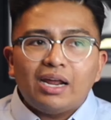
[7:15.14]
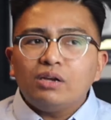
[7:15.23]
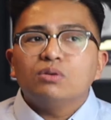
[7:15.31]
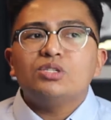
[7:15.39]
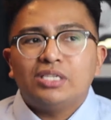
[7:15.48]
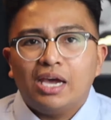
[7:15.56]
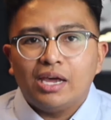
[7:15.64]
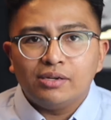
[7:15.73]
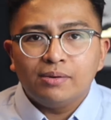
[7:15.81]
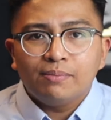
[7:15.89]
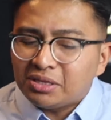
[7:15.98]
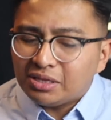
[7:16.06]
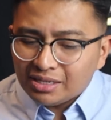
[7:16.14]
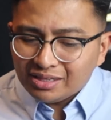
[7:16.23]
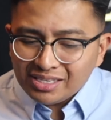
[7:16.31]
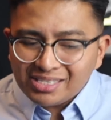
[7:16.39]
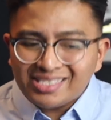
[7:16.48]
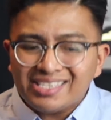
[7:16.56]
I understand. But
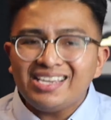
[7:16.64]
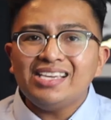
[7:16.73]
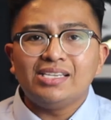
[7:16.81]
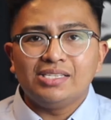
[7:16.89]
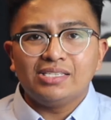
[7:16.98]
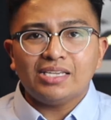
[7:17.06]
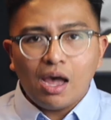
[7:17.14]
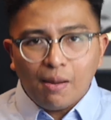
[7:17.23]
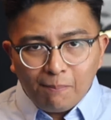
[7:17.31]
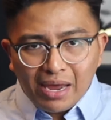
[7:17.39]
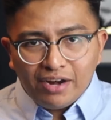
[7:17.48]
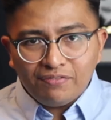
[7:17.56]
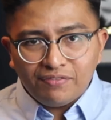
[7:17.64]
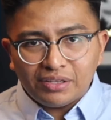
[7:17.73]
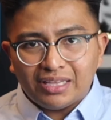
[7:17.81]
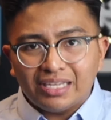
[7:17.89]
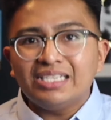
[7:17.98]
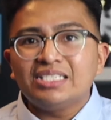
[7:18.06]
this is a benefit
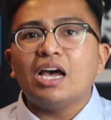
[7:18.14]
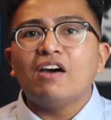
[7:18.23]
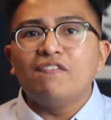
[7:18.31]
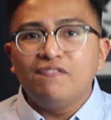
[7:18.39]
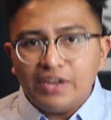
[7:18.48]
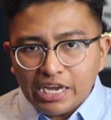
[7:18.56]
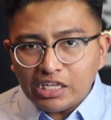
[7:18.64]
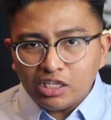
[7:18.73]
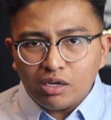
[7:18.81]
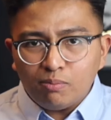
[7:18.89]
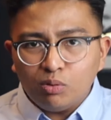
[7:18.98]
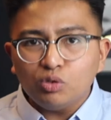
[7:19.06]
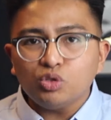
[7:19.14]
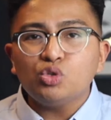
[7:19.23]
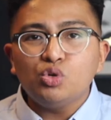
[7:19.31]
that is available